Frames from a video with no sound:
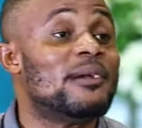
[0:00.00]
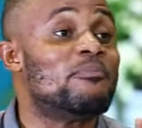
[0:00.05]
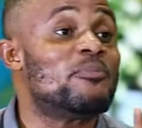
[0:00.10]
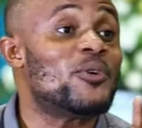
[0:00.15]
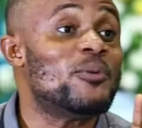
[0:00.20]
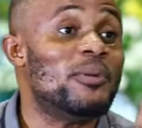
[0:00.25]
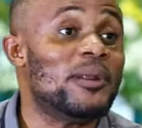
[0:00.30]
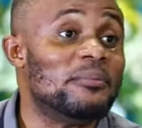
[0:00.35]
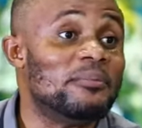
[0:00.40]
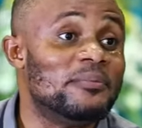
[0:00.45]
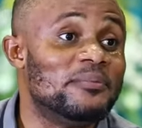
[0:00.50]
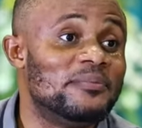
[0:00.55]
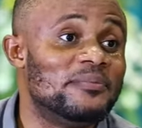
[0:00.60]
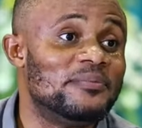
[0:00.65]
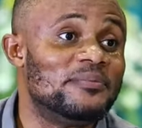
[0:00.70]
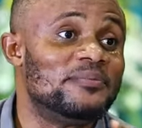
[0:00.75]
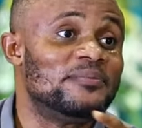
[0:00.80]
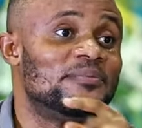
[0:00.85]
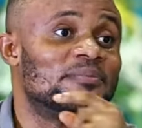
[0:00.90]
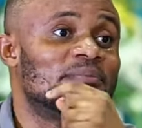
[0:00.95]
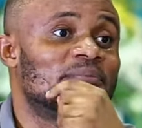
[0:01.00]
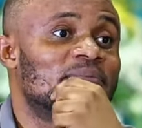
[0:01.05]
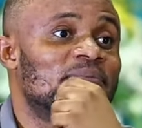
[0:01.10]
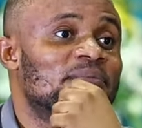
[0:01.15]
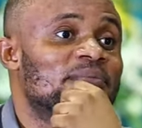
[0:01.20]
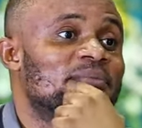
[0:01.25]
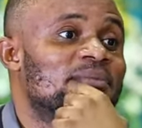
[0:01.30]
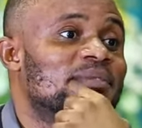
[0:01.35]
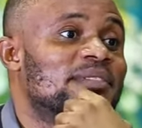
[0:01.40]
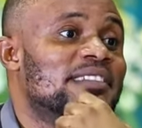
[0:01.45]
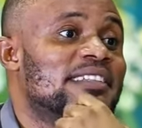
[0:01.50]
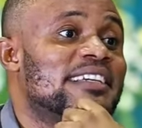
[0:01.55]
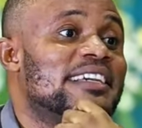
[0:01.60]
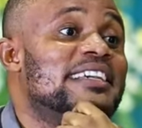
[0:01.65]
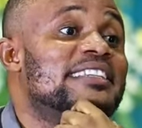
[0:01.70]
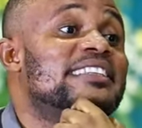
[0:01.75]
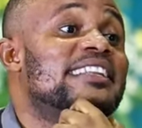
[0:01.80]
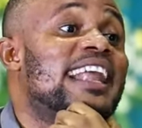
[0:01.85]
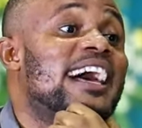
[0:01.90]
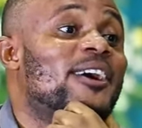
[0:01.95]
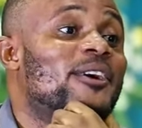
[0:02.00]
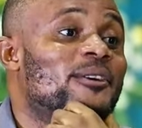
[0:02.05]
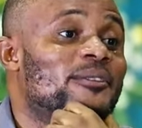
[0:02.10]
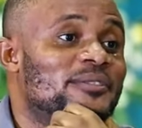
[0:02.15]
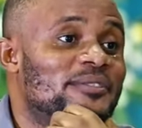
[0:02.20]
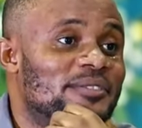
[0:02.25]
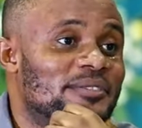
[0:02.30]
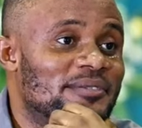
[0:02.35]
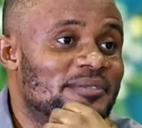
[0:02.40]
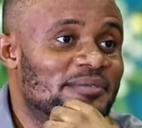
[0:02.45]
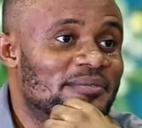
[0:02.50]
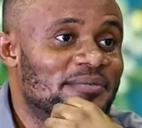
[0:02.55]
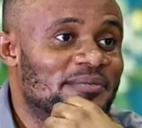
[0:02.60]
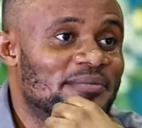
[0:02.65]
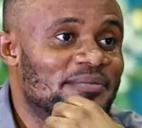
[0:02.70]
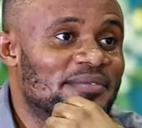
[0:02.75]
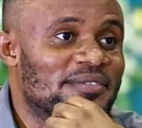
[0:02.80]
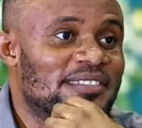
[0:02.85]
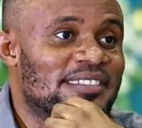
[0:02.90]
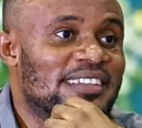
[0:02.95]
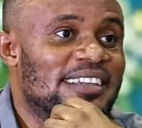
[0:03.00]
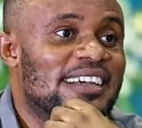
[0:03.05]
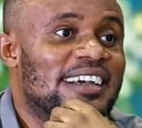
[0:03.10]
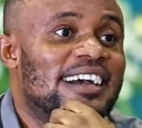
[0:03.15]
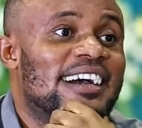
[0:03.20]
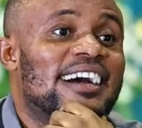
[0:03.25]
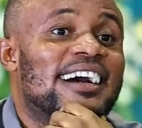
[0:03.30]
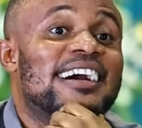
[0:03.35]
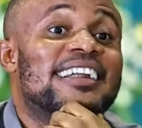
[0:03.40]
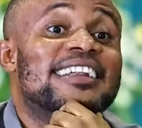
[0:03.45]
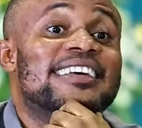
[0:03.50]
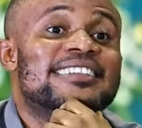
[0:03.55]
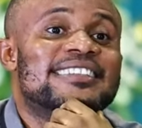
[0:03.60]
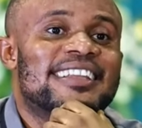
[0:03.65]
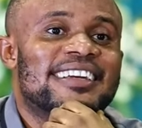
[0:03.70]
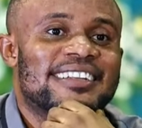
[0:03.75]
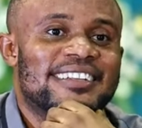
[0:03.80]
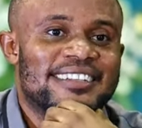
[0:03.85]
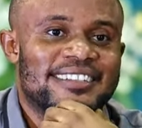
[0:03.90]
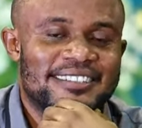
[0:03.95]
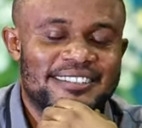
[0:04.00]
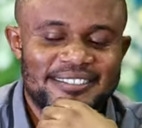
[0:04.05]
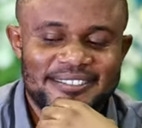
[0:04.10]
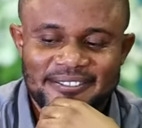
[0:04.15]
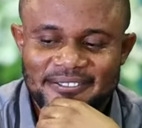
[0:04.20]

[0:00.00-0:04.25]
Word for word: The problem is lack of understanding.